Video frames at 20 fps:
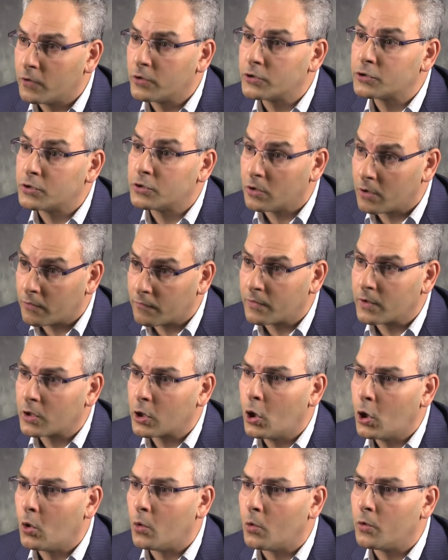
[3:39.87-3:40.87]
version
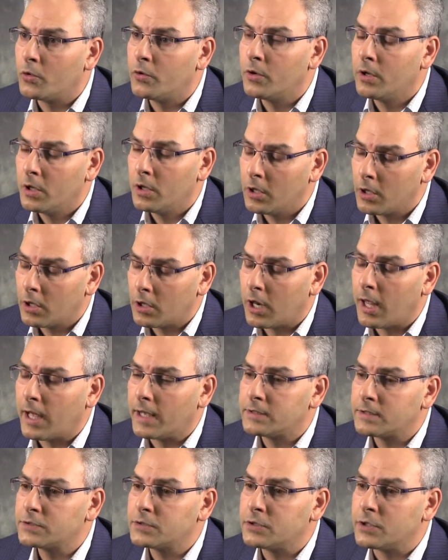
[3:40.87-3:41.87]
of the code
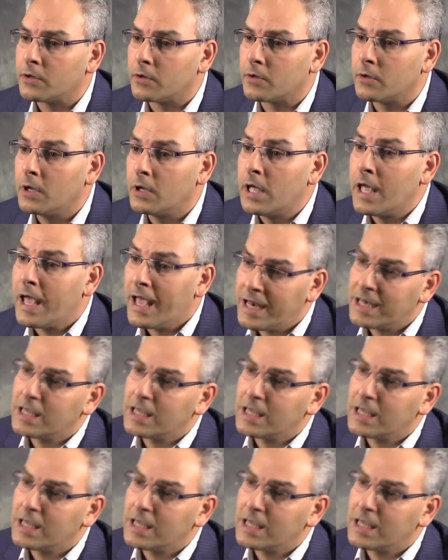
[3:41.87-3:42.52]
last year,